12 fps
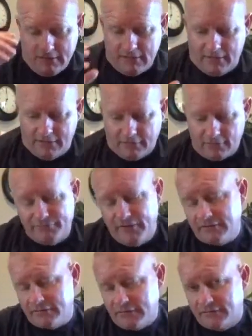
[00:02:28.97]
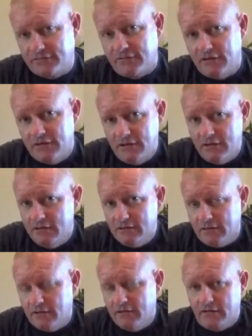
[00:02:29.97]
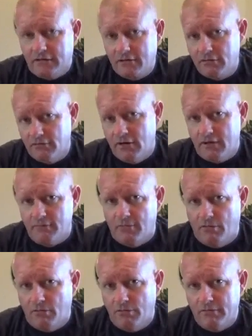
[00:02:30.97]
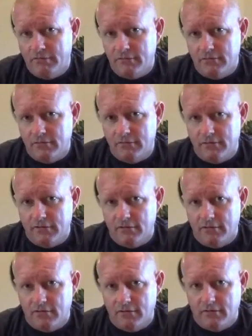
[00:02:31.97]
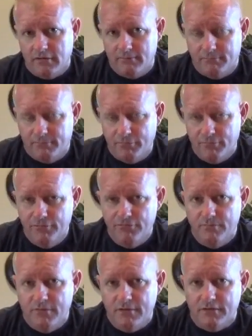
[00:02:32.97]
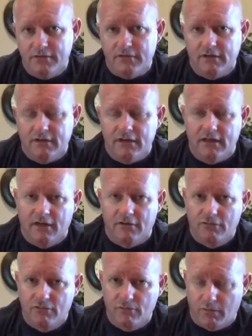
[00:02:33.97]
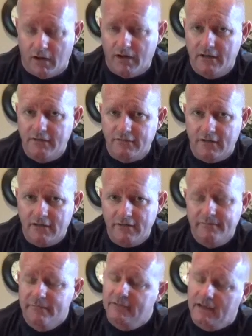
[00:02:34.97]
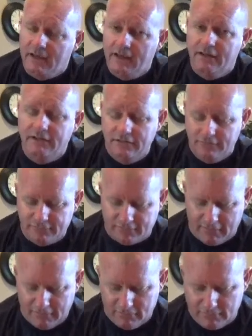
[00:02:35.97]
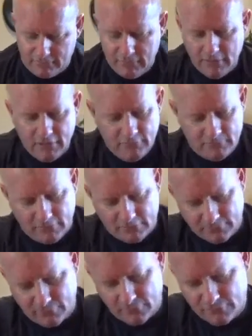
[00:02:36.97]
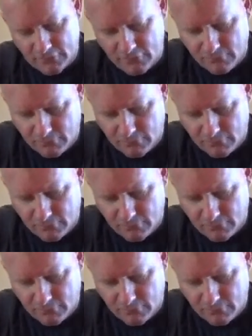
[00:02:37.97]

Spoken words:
And you're fixing to see an incredible improvement in quality and in sound, because I'm going to show you